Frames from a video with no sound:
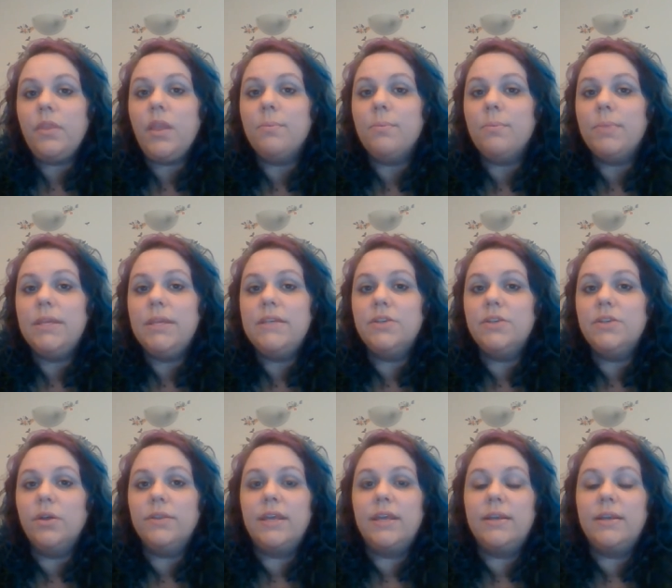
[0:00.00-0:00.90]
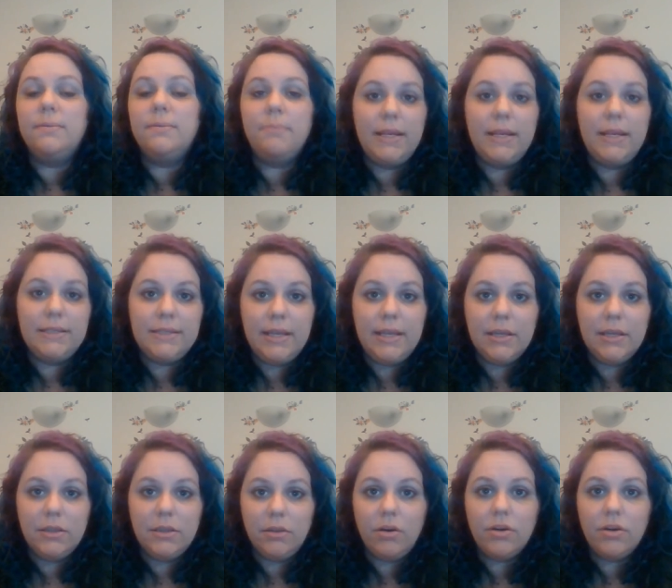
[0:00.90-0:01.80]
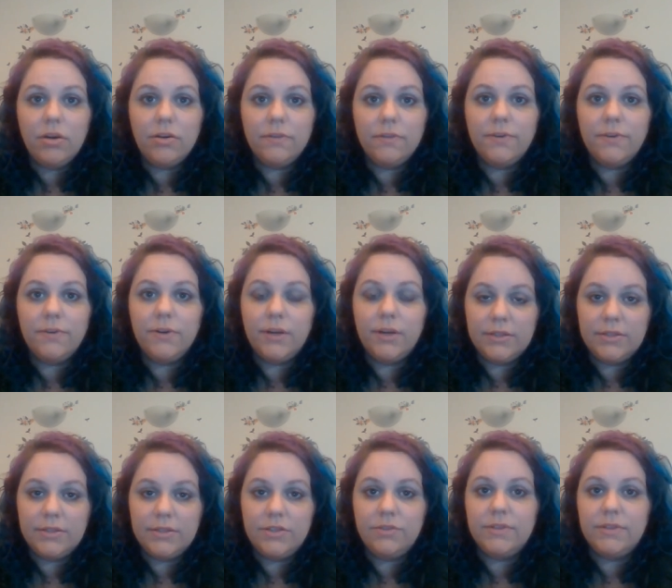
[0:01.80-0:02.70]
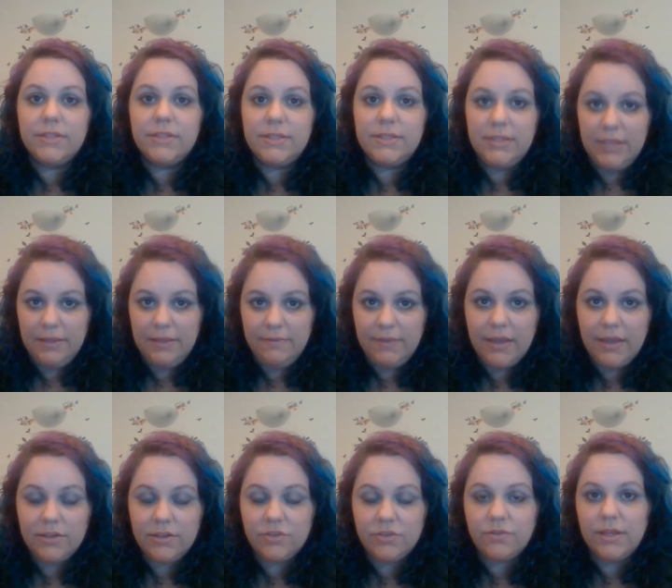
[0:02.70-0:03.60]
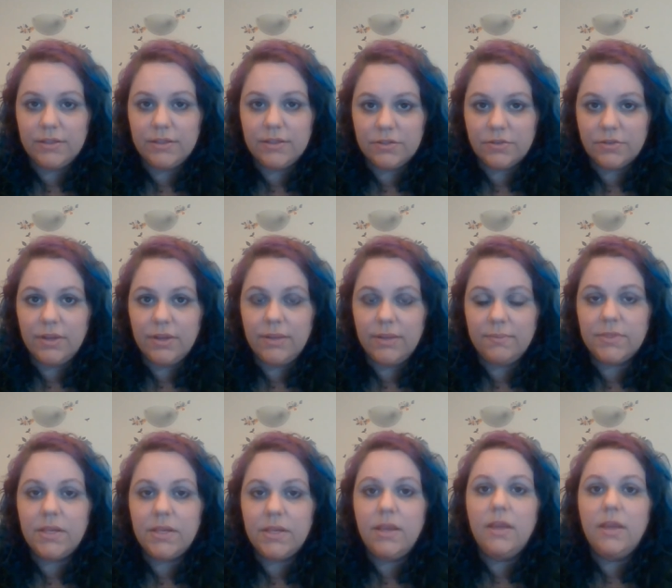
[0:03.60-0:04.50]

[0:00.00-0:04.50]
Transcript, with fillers: Please note that it might take longer for us to receive that transcript,